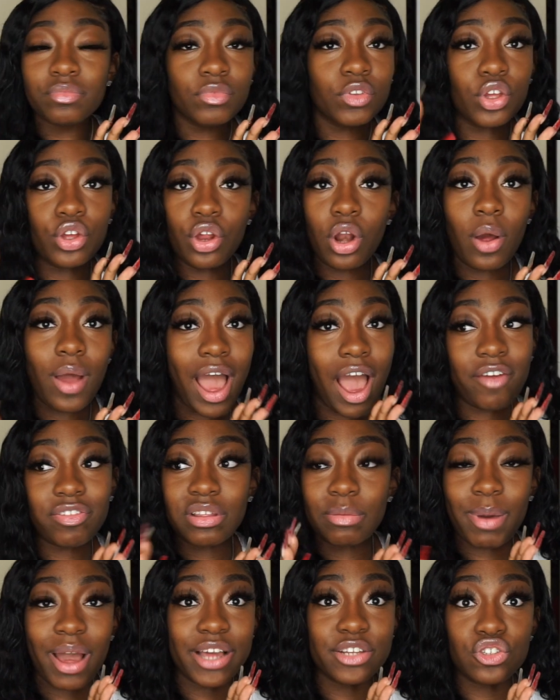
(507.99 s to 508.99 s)
You don't have
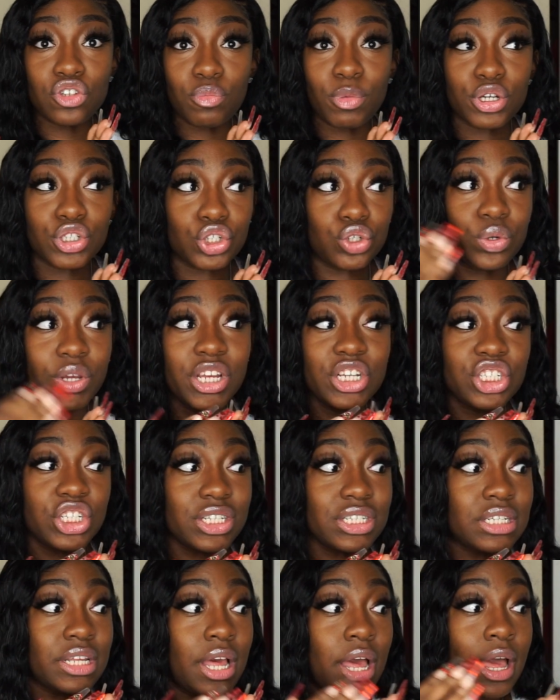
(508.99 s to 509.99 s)
to buy so much. You can
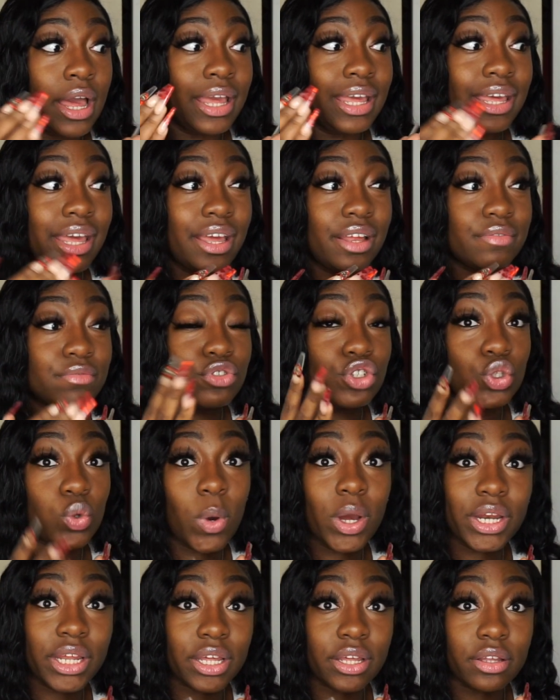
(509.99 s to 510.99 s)
just get
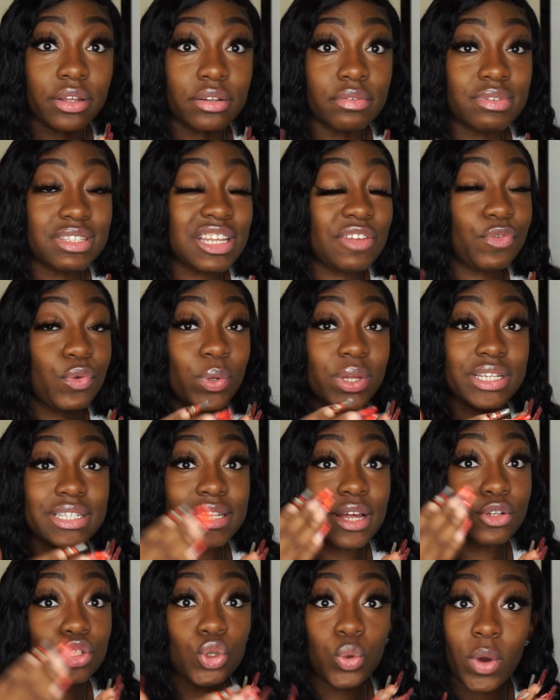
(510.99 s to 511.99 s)
20, see if you can
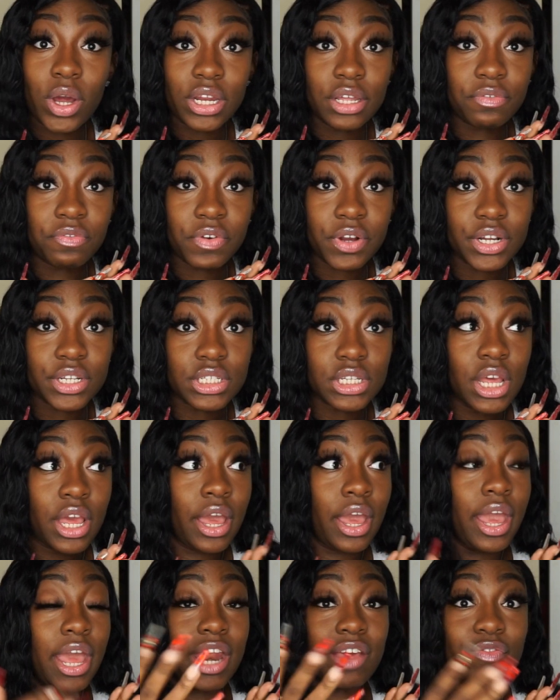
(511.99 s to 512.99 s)
sell 20 first,
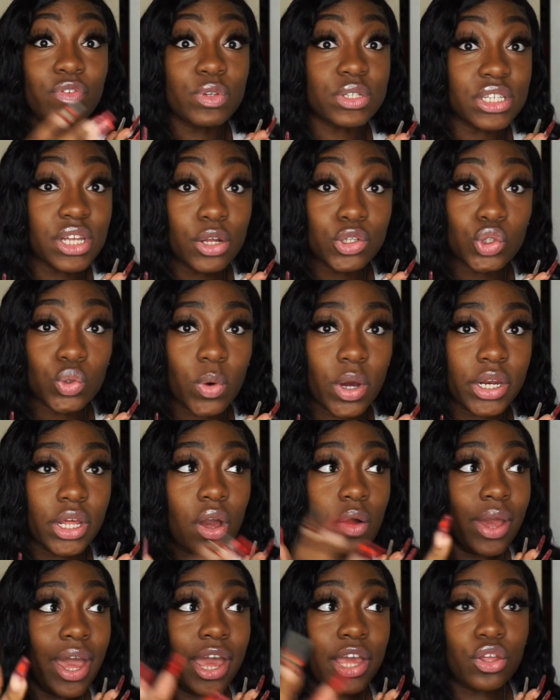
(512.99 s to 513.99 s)
and if you sell 20,
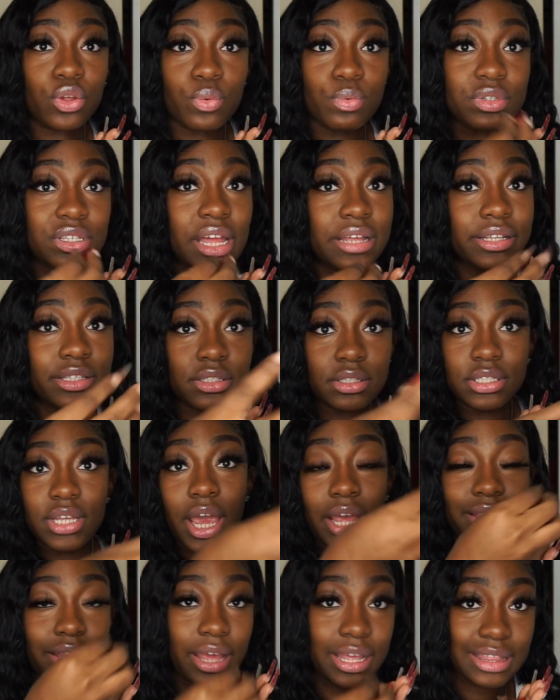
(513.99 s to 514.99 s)
okay, use that,
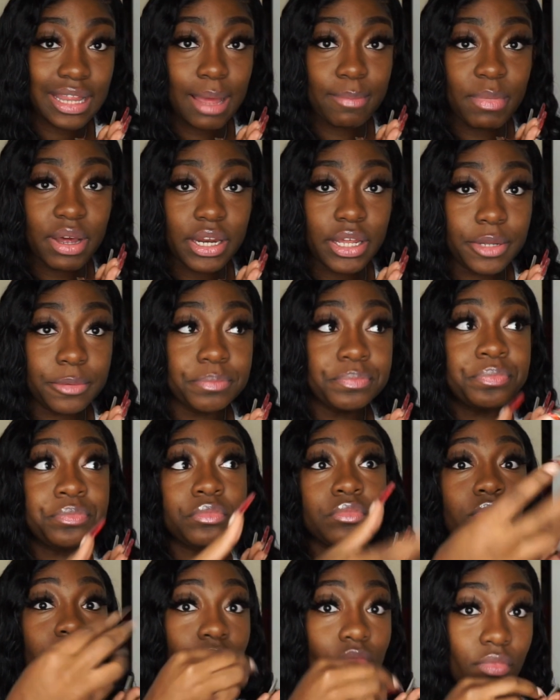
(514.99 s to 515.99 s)
get that money,
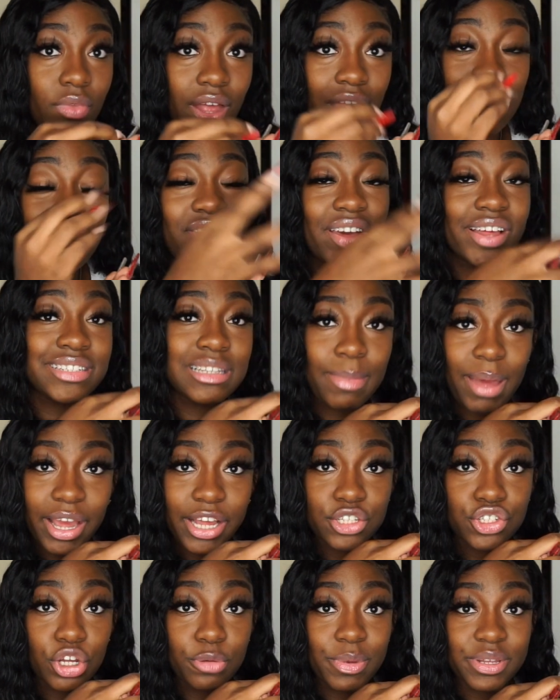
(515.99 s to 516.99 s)
invest it back
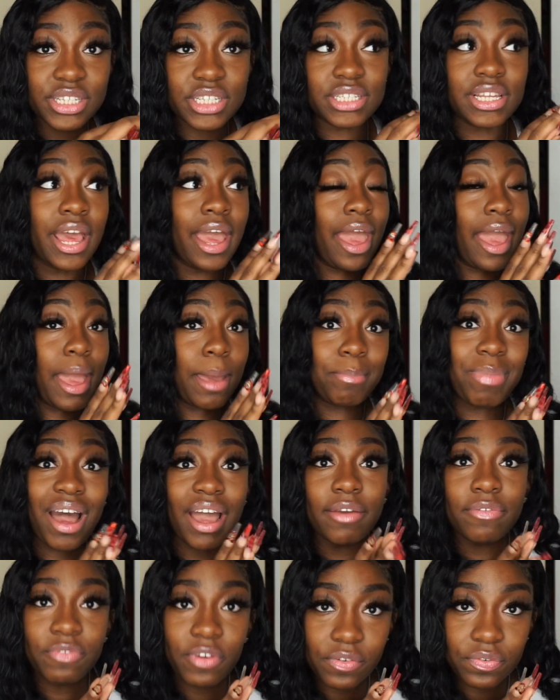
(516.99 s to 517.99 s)
into your business, and
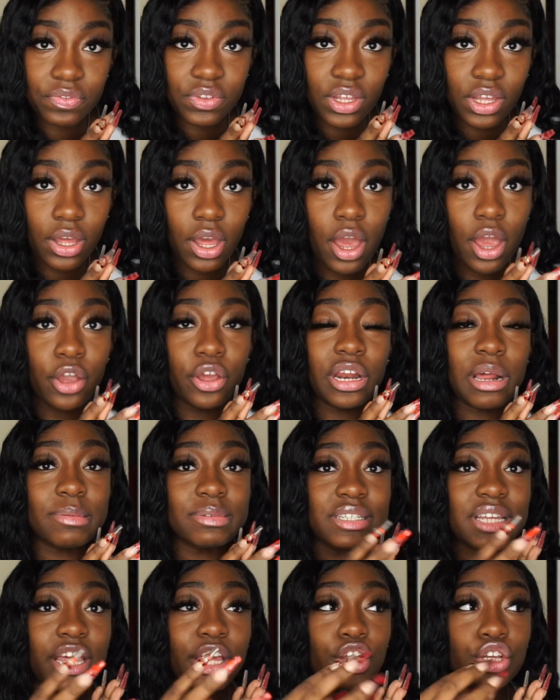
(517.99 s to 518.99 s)
buy 50. You know what I'm
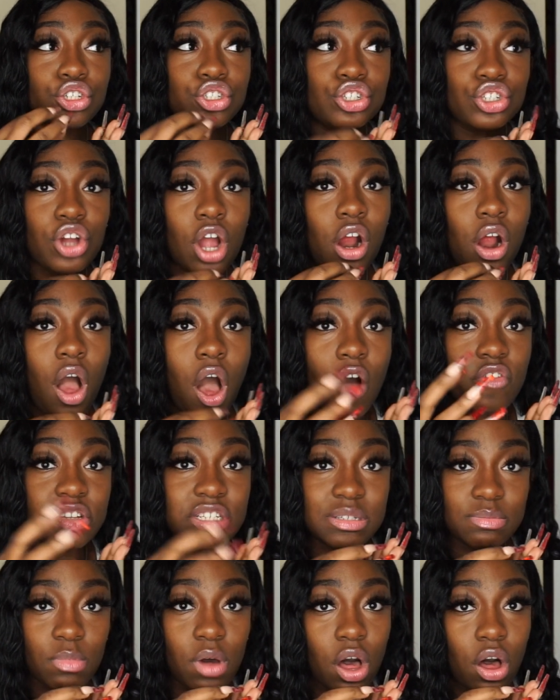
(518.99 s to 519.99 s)
saying? Start off
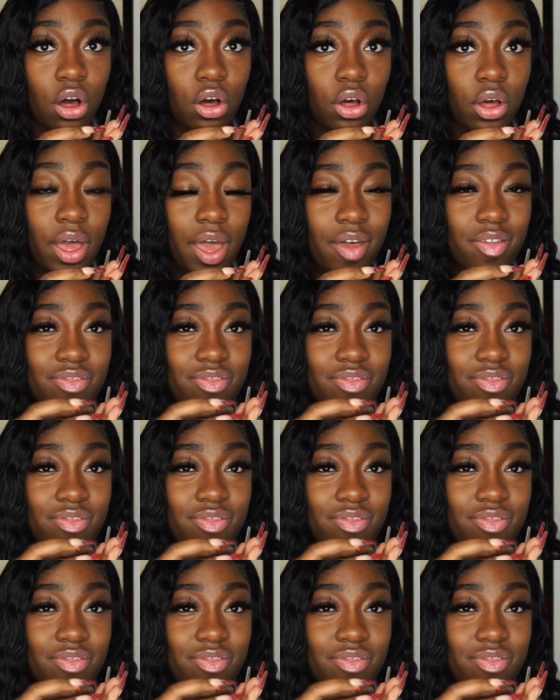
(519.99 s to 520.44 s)
small.